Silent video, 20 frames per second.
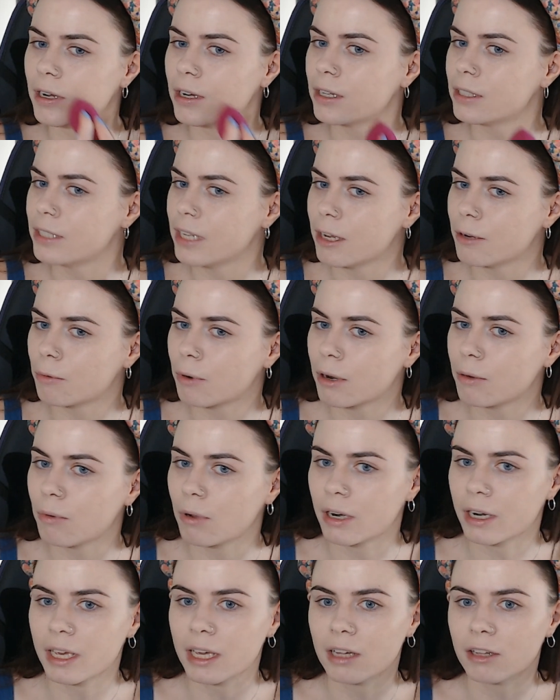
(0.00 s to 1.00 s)
a day where I want
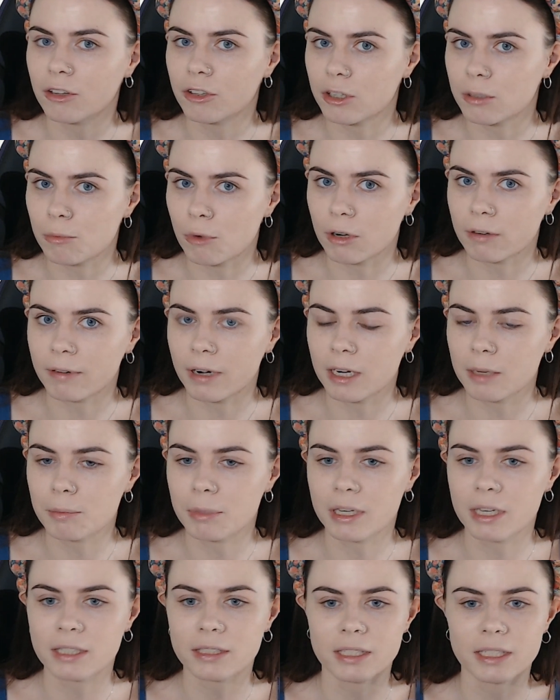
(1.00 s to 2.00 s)
to get a little more ready
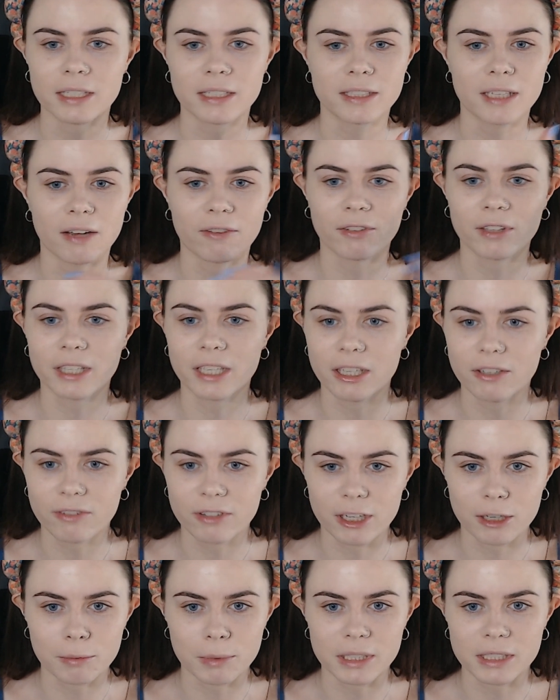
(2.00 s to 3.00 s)
because it definitely evened
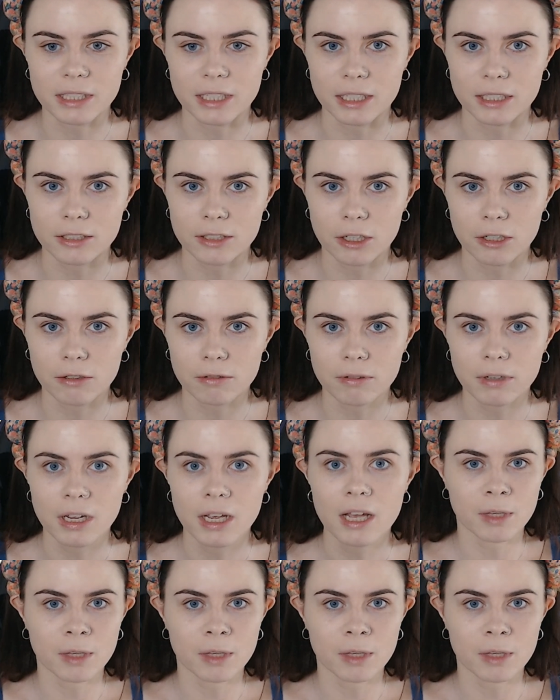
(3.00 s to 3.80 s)
out my skin tone,